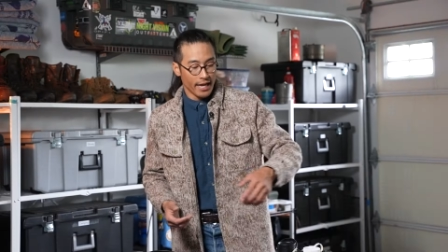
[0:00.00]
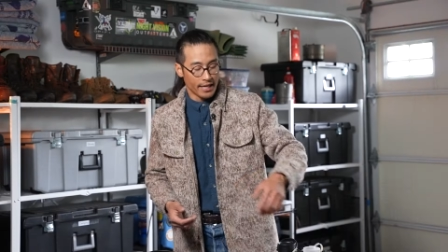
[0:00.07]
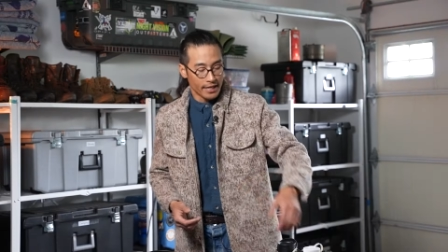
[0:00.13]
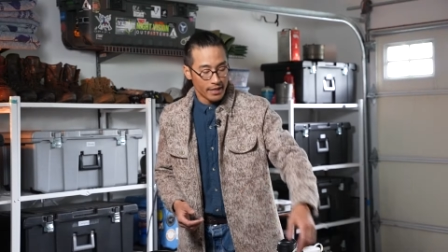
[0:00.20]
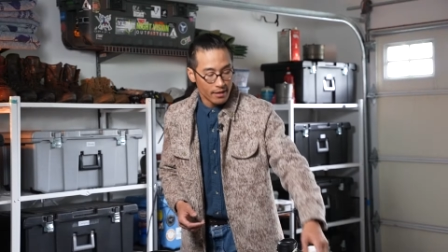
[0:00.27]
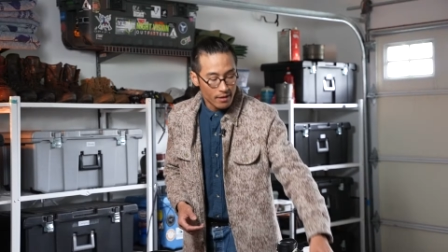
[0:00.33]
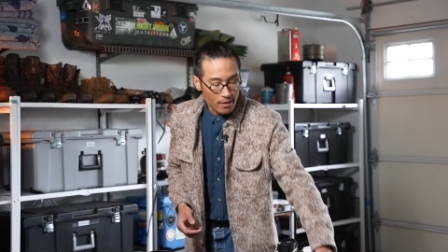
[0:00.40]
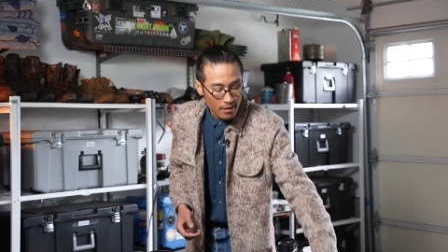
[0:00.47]
And
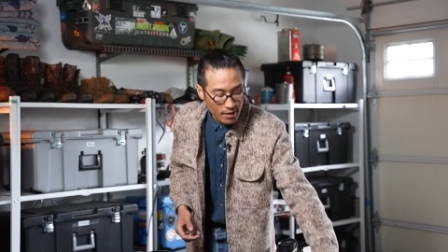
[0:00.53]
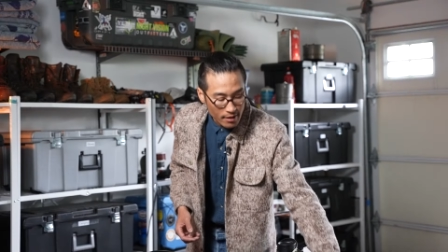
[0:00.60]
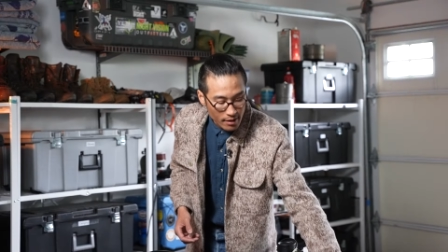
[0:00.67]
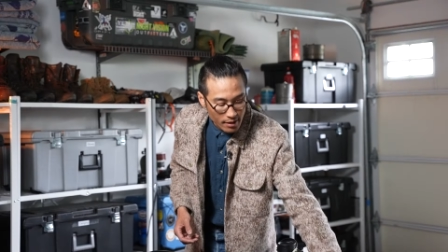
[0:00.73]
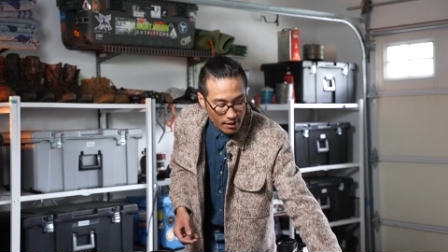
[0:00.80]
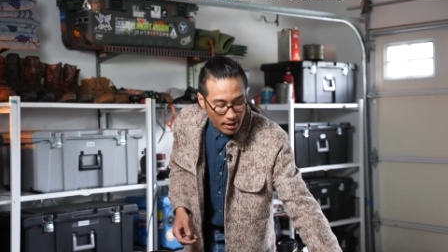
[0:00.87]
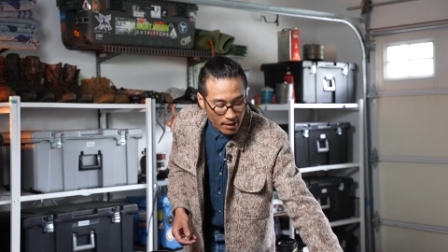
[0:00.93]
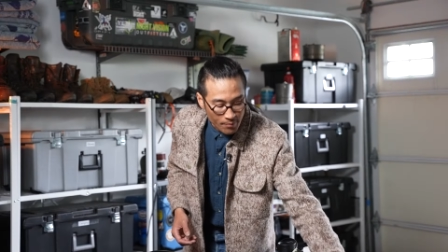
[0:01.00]
here,
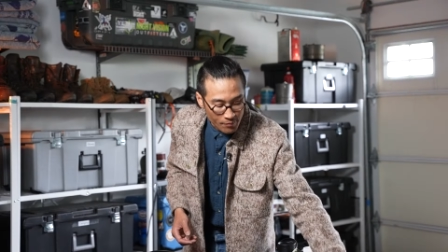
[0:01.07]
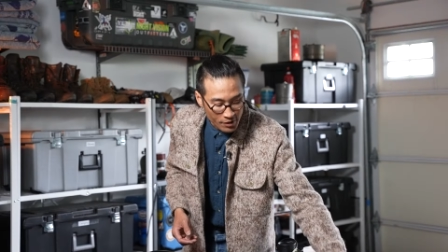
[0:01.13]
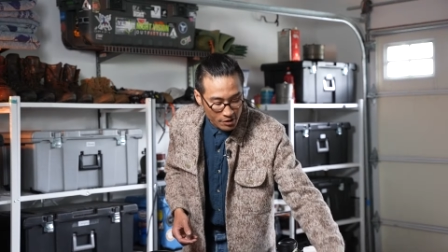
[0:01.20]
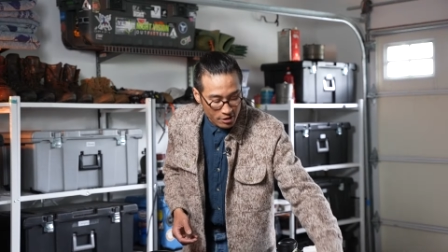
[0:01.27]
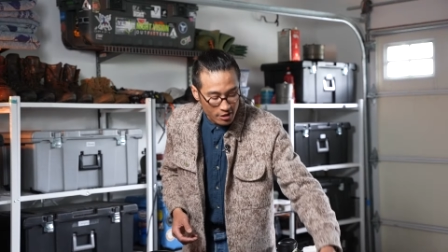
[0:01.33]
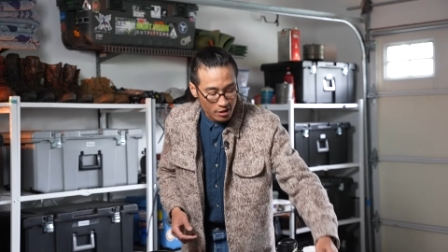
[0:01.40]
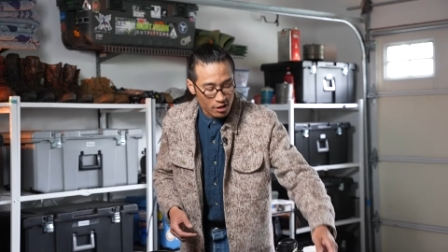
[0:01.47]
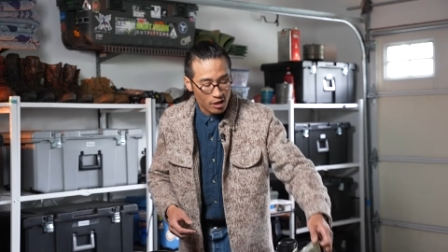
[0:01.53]
this
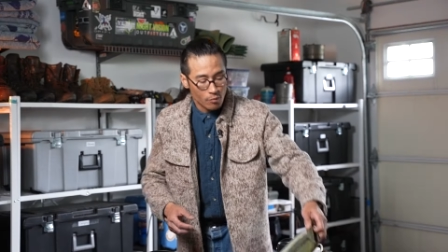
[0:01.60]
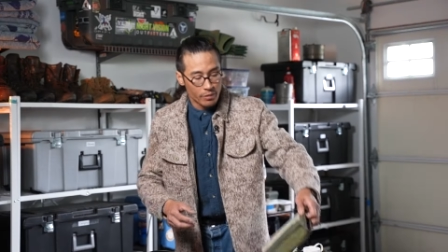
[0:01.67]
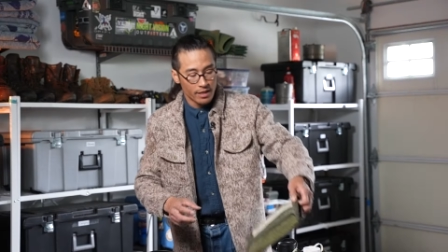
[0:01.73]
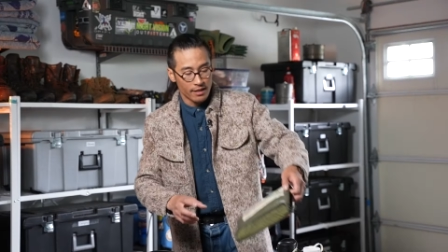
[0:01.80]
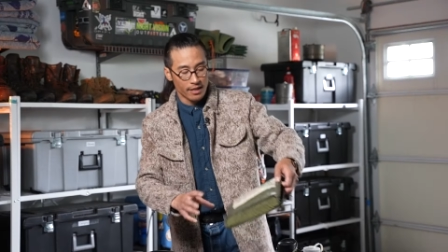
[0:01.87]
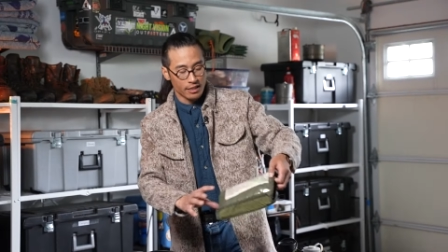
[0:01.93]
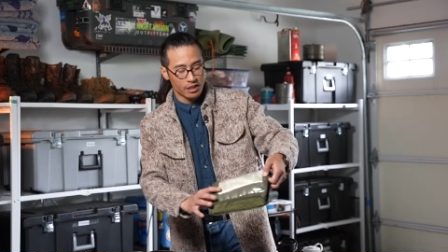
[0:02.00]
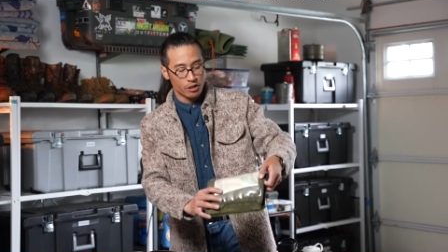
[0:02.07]
is a little
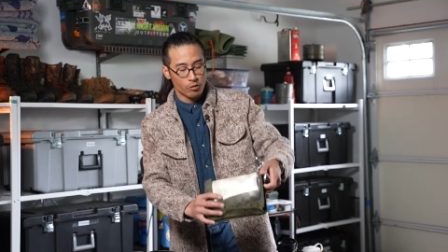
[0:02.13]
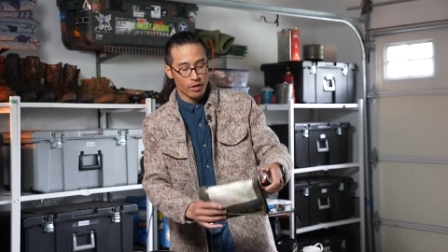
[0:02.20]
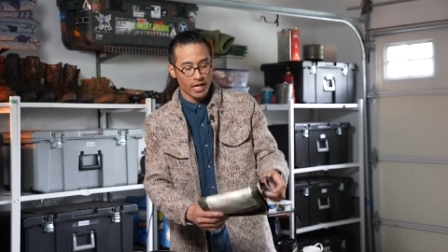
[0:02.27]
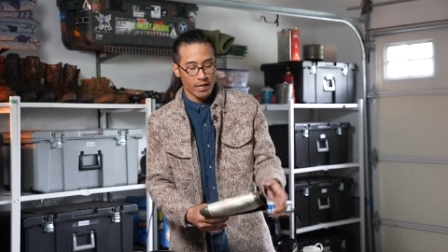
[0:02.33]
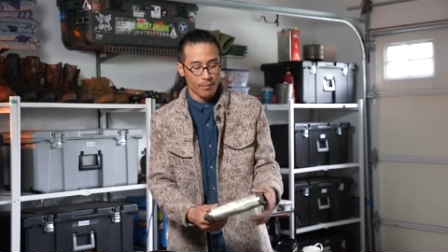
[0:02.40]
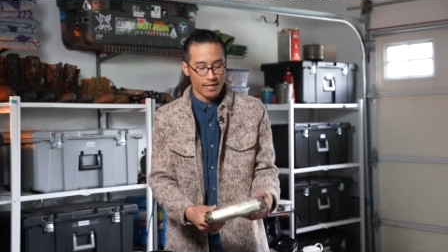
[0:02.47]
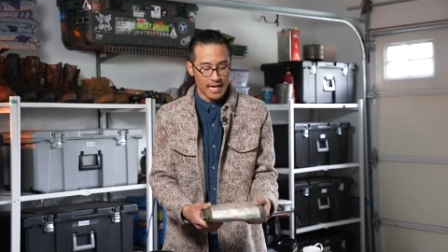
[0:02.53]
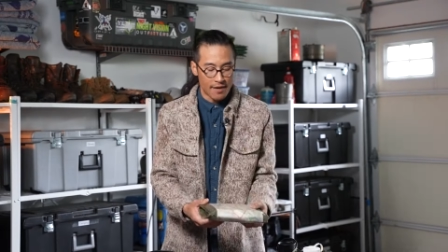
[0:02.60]
bit
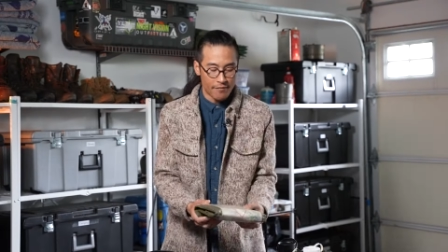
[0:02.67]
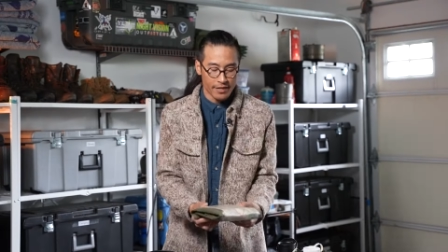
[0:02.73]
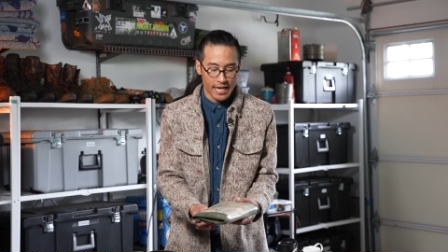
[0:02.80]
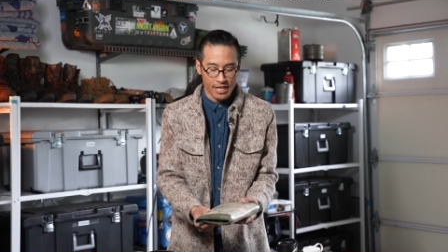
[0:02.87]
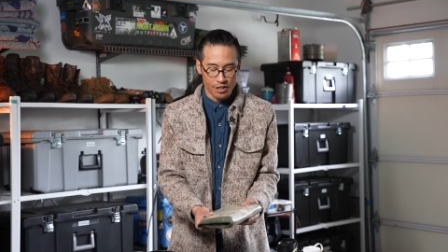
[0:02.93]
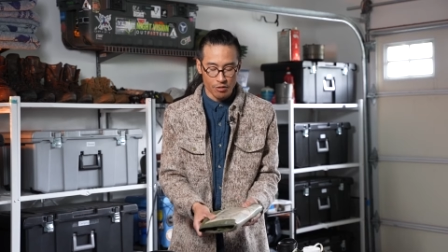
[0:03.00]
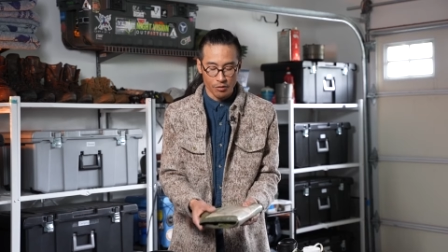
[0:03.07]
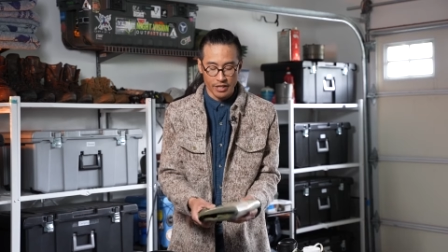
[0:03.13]
extreme, a
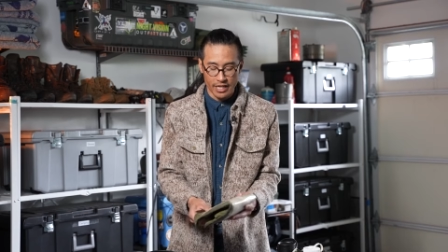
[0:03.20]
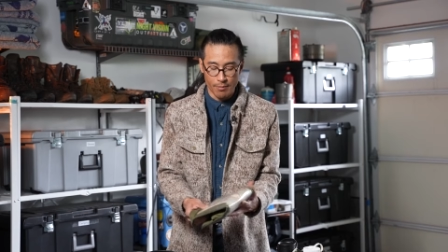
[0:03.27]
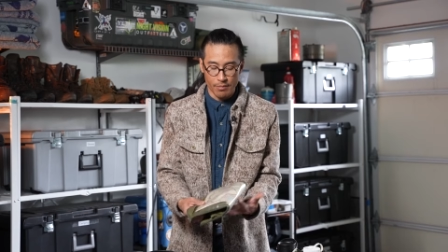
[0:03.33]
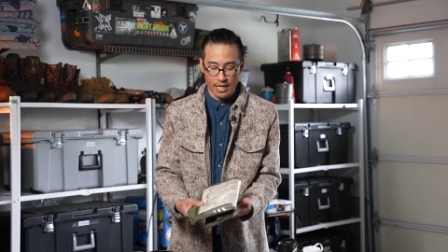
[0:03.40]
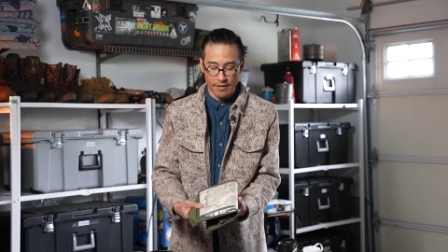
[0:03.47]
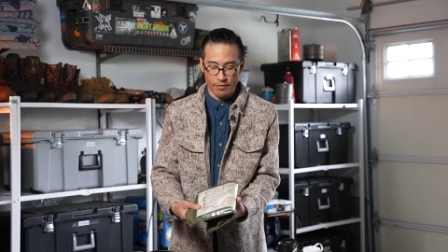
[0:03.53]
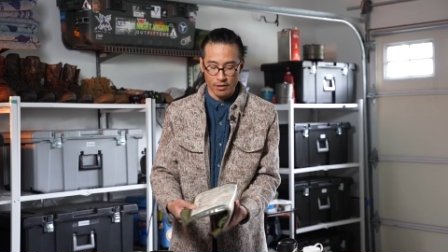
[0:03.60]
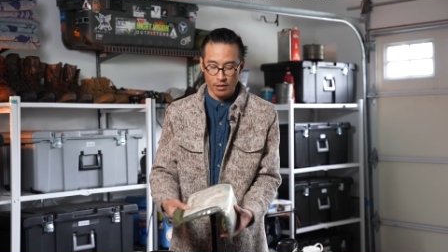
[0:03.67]
navigational kit, but
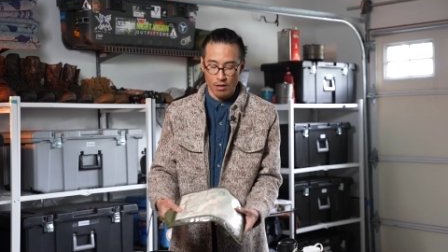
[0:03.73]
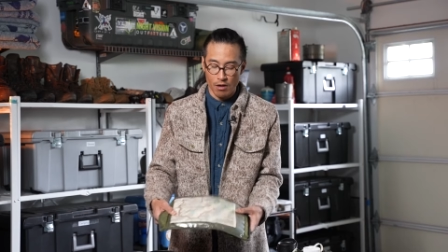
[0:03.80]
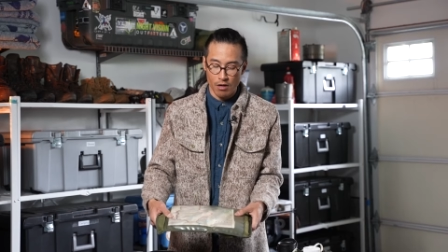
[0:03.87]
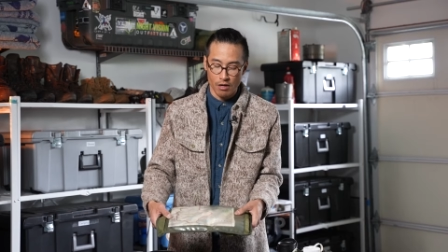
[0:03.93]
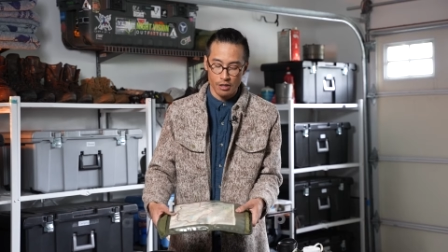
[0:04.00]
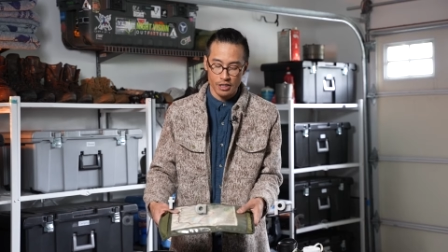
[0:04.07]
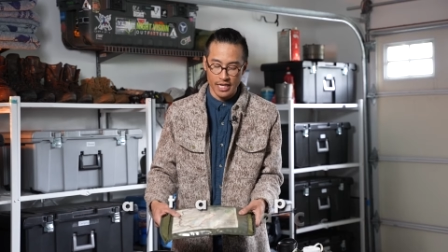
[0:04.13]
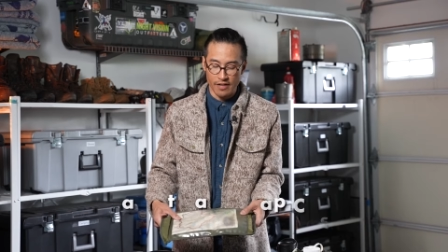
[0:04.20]
I have a
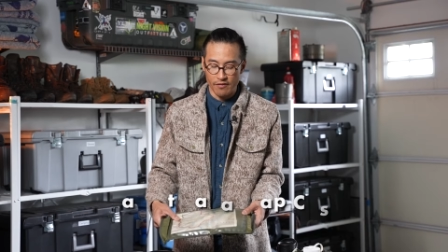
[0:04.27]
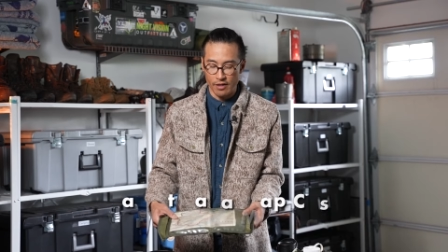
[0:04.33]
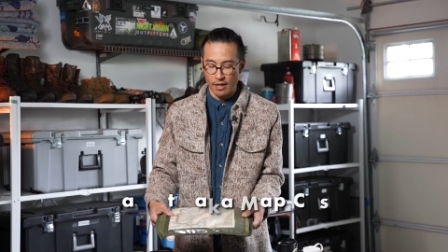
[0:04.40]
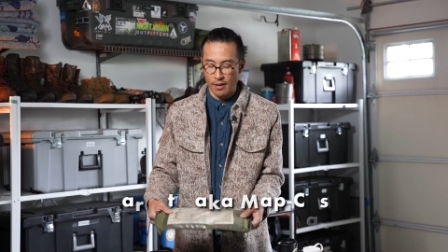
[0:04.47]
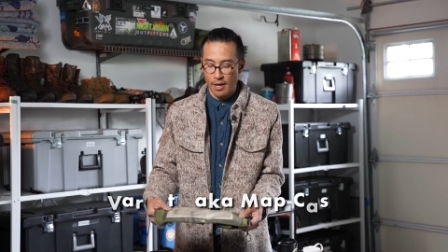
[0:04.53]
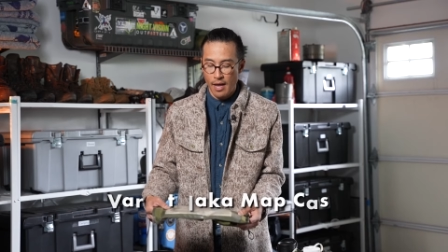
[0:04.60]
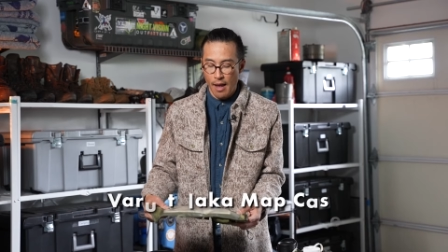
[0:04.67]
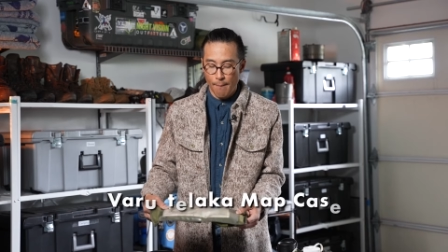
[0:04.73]
large kind of
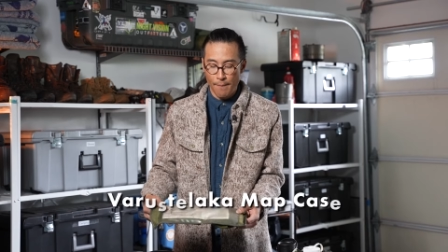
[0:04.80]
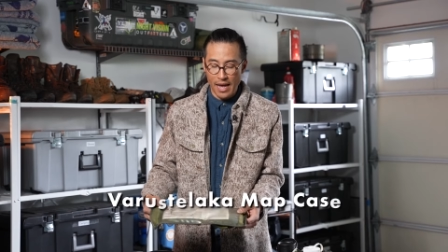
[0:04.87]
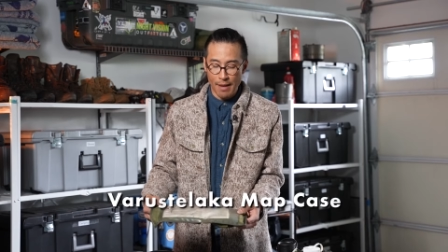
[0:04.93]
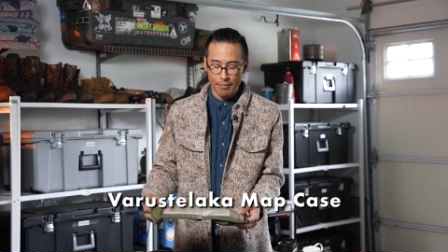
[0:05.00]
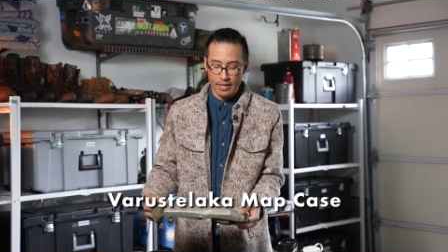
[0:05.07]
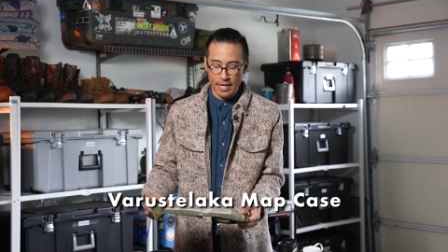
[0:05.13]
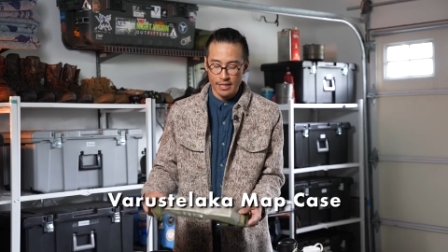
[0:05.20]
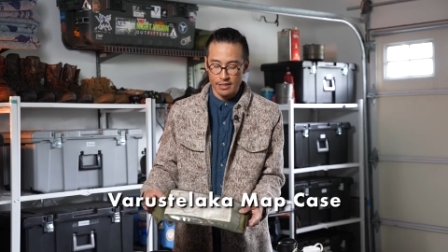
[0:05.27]
a
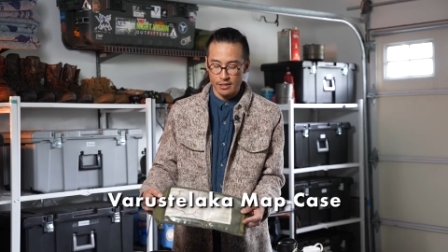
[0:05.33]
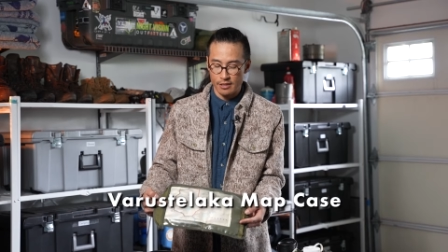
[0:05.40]
map case.